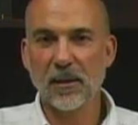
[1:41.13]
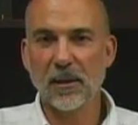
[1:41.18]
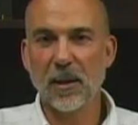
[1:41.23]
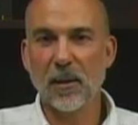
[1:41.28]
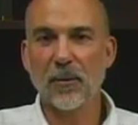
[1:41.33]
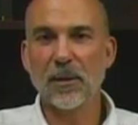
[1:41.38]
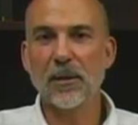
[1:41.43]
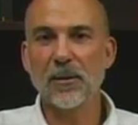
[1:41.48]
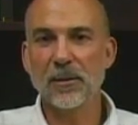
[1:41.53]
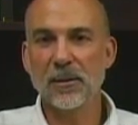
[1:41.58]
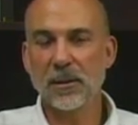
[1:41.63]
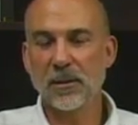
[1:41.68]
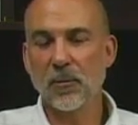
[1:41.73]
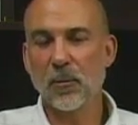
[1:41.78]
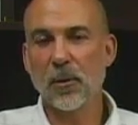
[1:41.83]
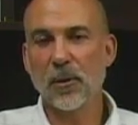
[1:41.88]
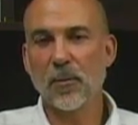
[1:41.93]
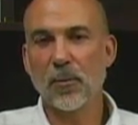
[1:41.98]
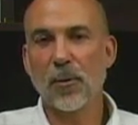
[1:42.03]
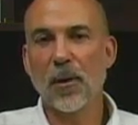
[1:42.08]
Now, we use the
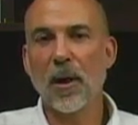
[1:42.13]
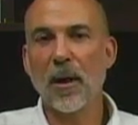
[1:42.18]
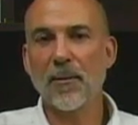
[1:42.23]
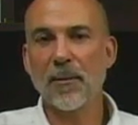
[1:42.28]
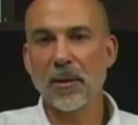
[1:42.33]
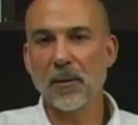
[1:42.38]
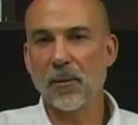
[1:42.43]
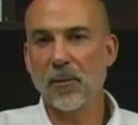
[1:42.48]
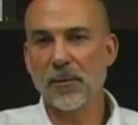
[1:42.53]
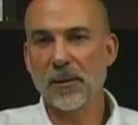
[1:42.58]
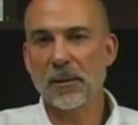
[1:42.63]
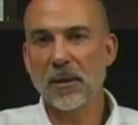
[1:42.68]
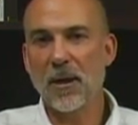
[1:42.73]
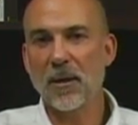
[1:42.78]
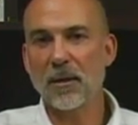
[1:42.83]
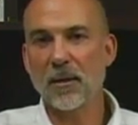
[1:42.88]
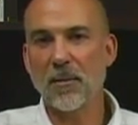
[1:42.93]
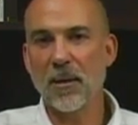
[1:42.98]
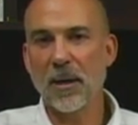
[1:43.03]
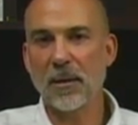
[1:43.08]
word priming when we
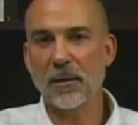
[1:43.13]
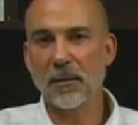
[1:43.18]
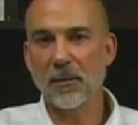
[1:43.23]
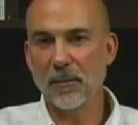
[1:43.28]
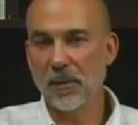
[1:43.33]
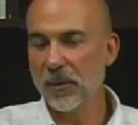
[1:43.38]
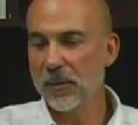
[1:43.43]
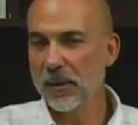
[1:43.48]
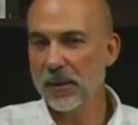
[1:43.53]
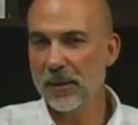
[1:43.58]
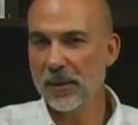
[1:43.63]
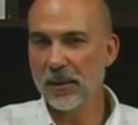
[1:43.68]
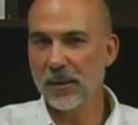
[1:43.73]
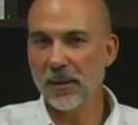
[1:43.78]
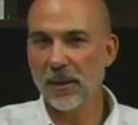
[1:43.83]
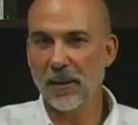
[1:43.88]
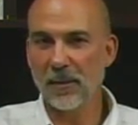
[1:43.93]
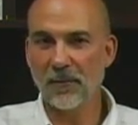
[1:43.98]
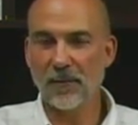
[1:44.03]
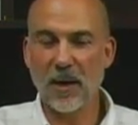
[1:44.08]
talk about
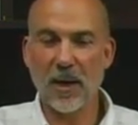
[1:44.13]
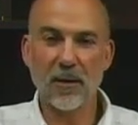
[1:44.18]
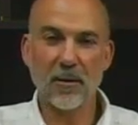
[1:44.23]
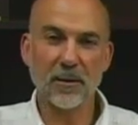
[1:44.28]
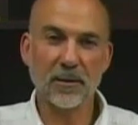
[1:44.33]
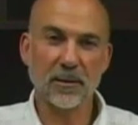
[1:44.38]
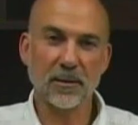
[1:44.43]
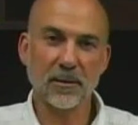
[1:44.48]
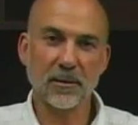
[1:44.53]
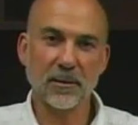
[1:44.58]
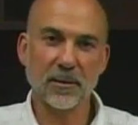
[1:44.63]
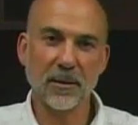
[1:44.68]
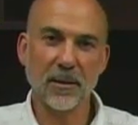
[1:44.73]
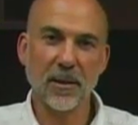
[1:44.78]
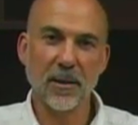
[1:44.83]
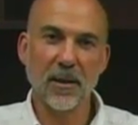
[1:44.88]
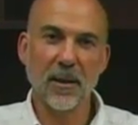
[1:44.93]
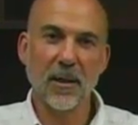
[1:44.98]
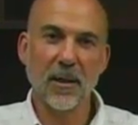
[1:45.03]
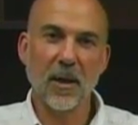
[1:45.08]
immunity and viruses.
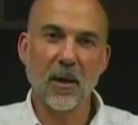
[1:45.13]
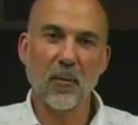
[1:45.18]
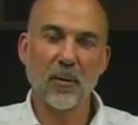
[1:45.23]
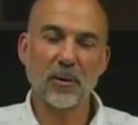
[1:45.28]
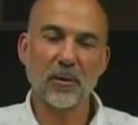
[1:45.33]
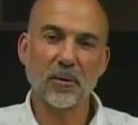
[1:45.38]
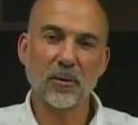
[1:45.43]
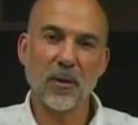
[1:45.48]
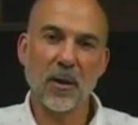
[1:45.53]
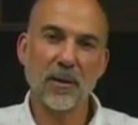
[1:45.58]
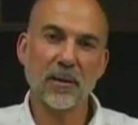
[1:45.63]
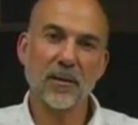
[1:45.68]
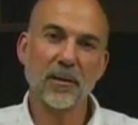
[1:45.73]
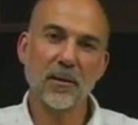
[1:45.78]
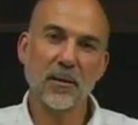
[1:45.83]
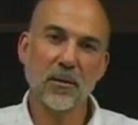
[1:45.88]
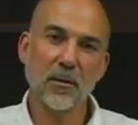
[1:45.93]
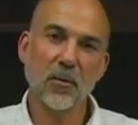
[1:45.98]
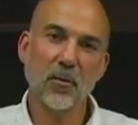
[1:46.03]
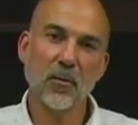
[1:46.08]
And what you're trying to
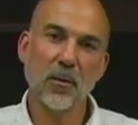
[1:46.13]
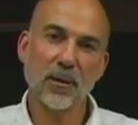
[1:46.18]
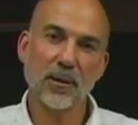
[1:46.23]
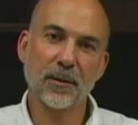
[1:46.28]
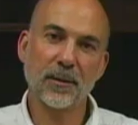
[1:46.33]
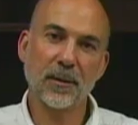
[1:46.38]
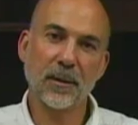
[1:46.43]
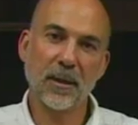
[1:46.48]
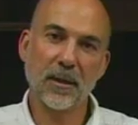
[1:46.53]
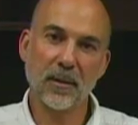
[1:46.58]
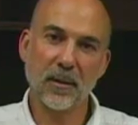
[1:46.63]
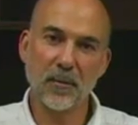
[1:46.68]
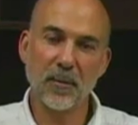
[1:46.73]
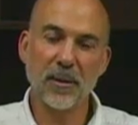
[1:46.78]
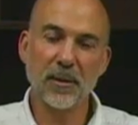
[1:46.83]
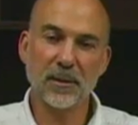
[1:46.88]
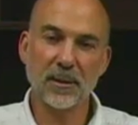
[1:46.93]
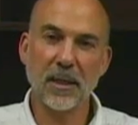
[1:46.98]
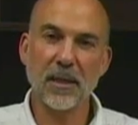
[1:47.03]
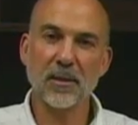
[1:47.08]
do with an
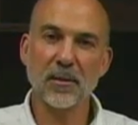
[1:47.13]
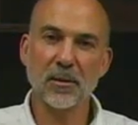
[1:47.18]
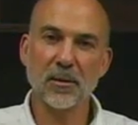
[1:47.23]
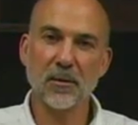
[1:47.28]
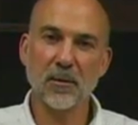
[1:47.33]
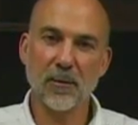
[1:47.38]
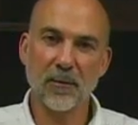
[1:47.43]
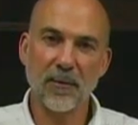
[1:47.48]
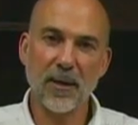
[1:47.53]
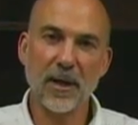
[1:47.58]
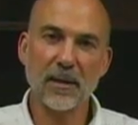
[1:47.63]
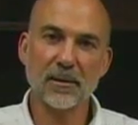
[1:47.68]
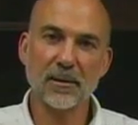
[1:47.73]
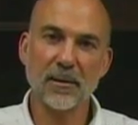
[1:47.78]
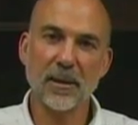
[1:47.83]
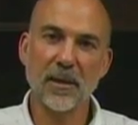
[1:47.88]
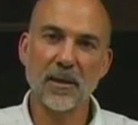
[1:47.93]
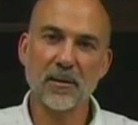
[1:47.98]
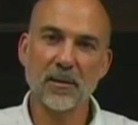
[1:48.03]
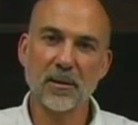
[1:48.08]
immunization or a
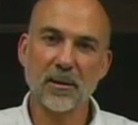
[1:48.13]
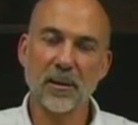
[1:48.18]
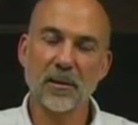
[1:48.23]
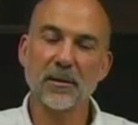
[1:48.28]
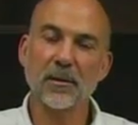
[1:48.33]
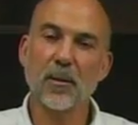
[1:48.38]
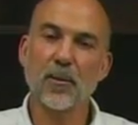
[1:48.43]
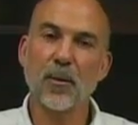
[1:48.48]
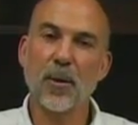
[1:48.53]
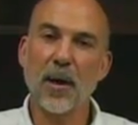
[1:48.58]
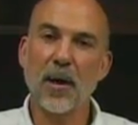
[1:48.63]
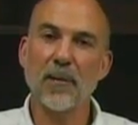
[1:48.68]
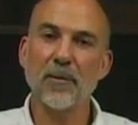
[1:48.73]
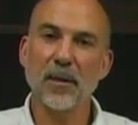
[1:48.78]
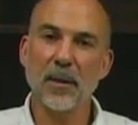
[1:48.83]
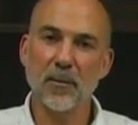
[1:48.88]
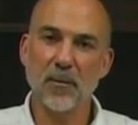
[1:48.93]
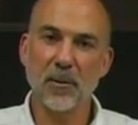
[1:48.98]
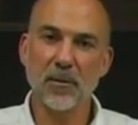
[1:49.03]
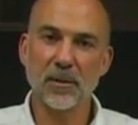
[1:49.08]
vaccination is to
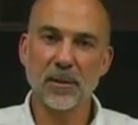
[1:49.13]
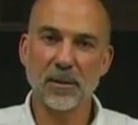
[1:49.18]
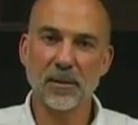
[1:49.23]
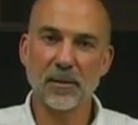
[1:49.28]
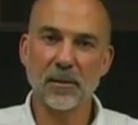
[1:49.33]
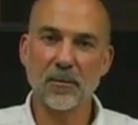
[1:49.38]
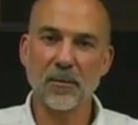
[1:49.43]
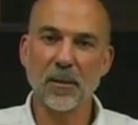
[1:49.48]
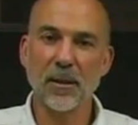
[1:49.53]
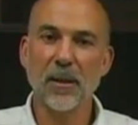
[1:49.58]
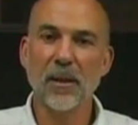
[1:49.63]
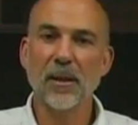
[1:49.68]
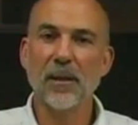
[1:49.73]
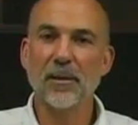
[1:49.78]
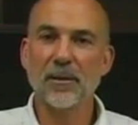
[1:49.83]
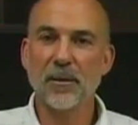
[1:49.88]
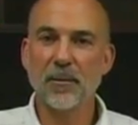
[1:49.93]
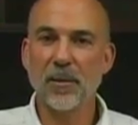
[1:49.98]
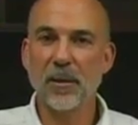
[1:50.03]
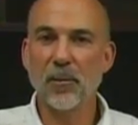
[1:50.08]
prime the immune system
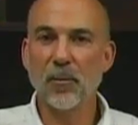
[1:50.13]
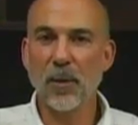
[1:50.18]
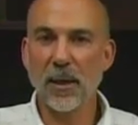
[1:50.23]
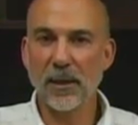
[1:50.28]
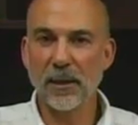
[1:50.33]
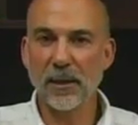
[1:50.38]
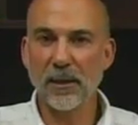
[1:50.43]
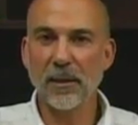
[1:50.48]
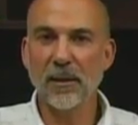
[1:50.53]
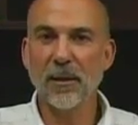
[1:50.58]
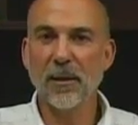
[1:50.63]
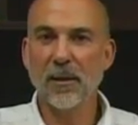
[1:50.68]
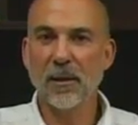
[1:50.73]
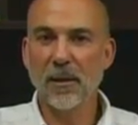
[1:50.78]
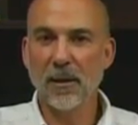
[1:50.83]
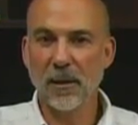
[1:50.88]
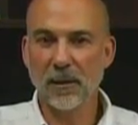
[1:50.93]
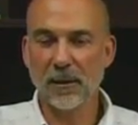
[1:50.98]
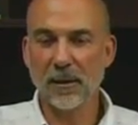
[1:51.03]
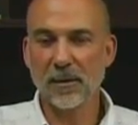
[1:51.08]
to be ready
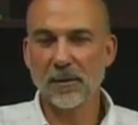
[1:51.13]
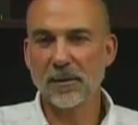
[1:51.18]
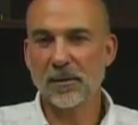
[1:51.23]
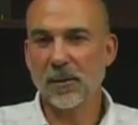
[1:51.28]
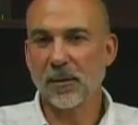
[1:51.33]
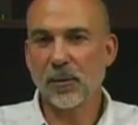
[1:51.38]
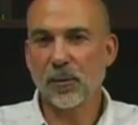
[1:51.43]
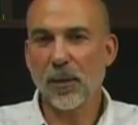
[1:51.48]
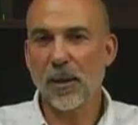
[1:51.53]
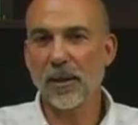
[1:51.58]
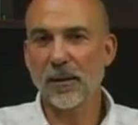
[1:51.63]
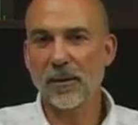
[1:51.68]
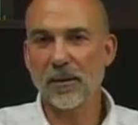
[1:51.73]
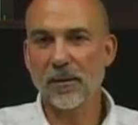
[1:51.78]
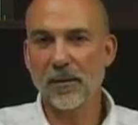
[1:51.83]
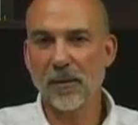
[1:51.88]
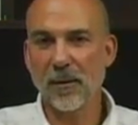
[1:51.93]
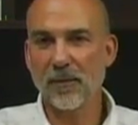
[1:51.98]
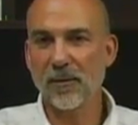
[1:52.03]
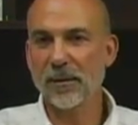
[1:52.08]
against a threat
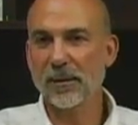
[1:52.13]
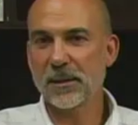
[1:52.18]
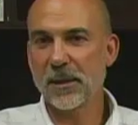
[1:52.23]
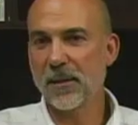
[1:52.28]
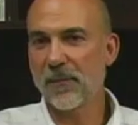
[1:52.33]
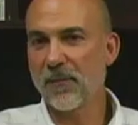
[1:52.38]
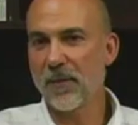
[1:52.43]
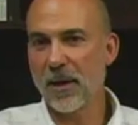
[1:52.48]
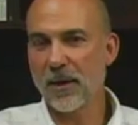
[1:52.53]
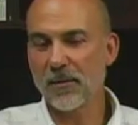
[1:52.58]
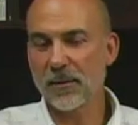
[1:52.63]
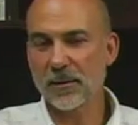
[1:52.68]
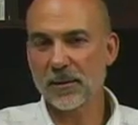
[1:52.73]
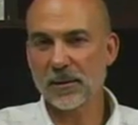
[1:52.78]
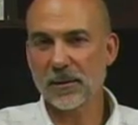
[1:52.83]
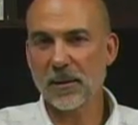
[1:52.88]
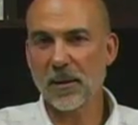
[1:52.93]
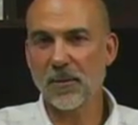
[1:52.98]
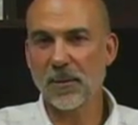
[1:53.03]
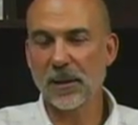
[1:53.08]
of the same
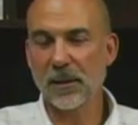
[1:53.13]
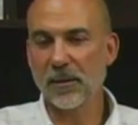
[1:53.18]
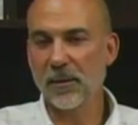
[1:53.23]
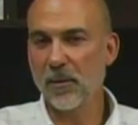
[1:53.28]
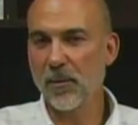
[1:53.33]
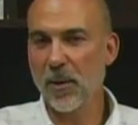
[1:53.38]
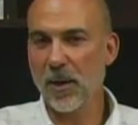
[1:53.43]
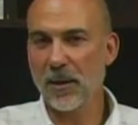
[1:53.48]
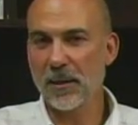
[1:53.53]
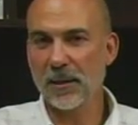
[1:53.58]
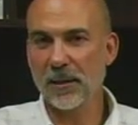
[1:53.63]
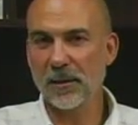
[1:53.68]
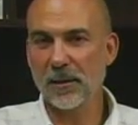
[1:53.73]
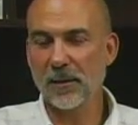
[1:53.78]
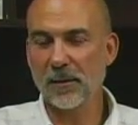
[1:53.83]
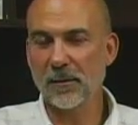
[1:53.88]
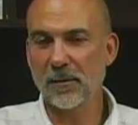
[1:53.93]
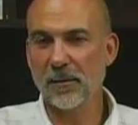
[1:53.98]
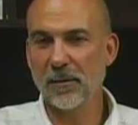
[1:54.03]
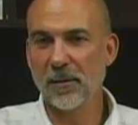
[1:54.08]
virus coming into your body
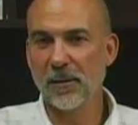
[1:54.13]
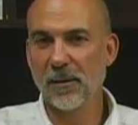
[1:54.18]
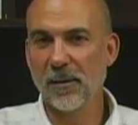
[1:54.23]
again.